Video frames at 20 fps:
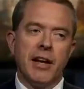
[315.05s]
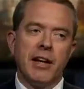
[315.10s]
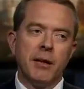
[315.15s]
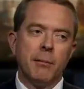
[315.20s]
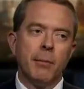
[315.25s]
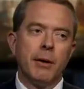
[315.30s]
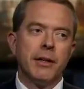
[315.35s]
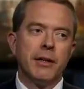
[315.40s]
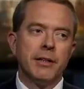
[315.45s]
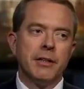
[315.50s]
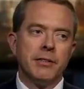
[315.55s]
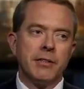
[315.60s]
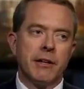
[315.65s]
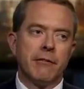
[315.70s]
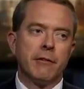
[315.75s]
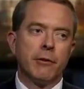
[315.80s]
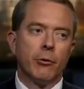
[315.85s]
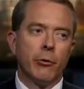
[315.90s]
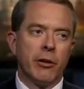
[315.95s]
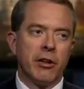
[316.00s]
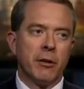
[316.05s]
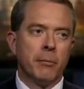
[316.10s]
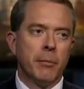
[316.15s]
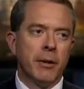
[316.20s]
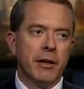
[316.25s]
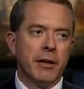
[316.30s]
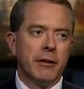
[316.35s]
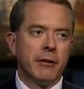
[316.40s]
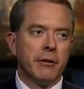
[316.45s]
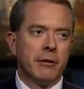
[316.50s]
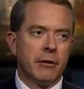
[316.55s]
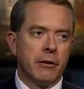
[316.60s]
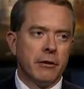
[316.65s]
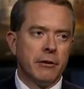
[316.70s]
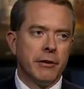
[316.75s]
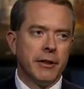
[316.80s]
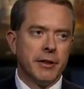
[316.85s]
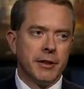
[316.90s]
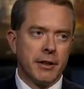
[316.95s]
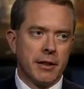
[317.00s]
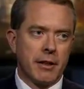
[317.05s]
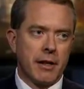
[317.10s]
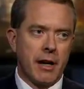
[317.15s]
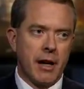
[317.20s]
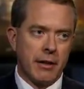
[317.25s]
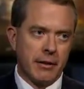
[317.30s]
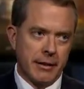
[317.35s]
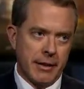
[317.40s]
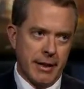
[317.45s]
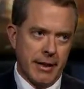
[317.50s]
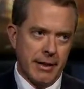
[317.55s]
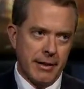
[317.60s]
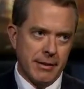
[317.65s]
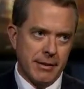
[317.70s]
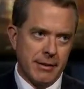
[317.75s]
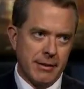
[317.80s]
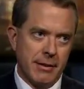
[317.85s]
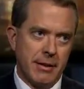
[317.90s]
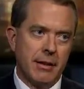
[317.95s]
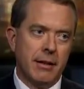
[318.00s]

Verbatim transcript: anybody is ever going to be in a hurry to colonize.